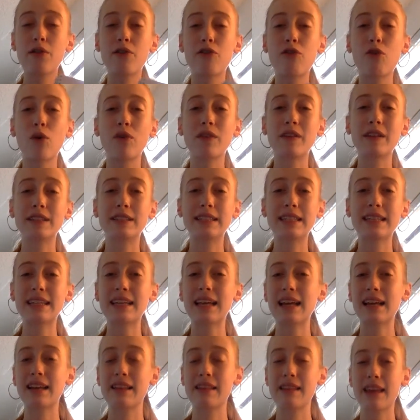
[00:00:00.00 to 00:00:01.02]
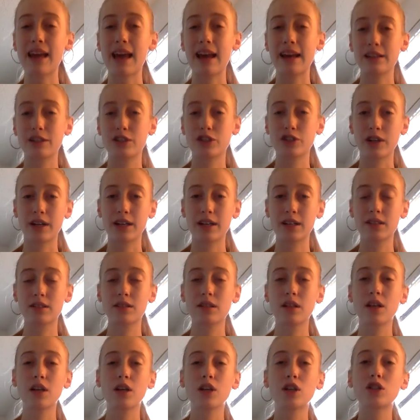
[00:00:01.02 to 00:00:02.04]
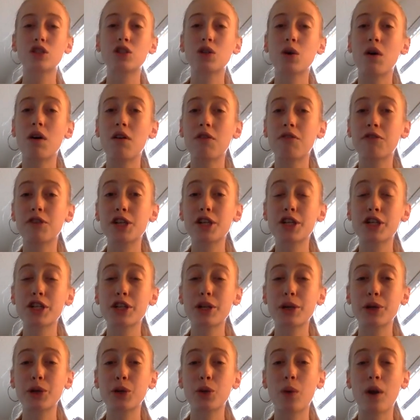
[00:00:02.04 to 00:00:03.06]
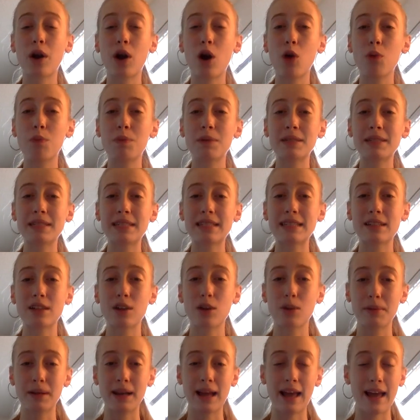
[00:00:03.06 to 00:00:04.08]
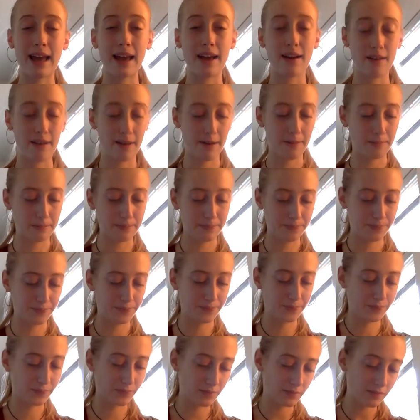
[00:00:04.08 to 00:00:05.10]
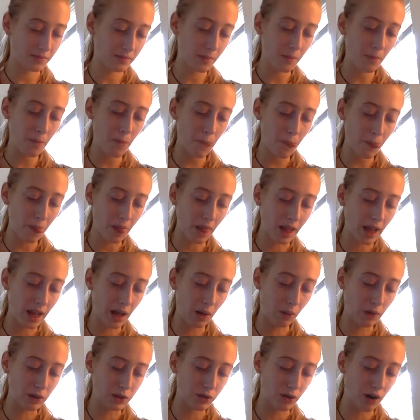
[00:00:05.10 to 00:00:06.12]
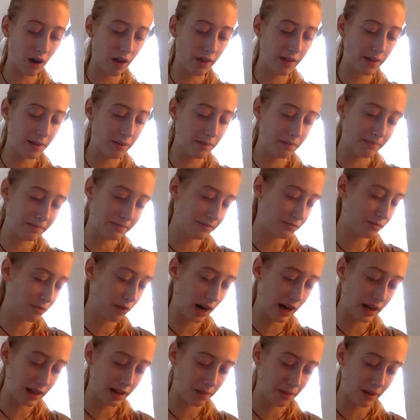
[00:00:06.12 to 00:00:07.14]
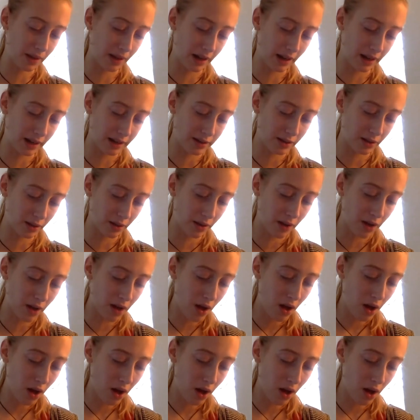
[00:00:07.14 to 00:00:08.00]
for the D and the A strings. So I'll first show you where open D and open A are and we'll draw them right at the beginning. So